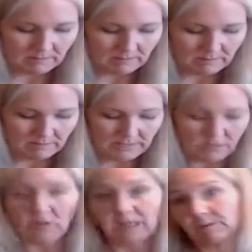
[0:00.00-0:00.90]
But I know
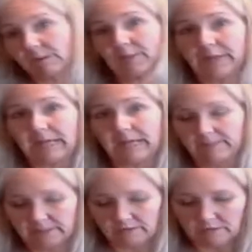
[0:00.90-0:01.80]
lots of people bake them
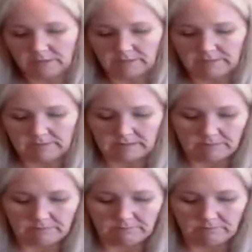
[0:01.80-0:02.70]
and then just let them sit
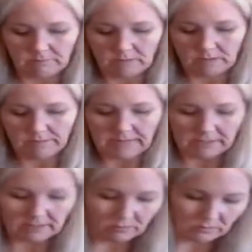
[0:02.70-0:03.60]
and come back
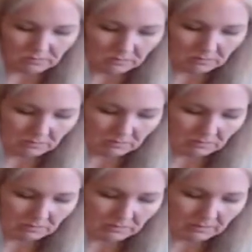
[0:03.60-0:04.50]
and do them
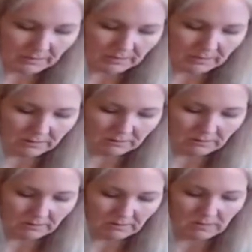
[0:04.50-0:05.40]
later.
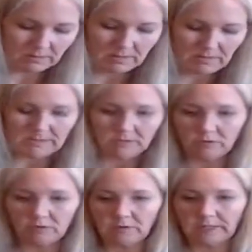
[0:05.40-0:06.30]
I just
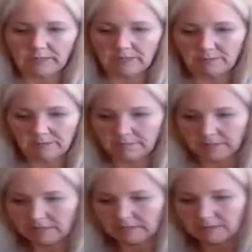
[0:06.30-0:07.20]
don't like that big
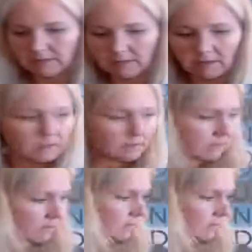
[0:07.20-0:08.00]
mess that it caused.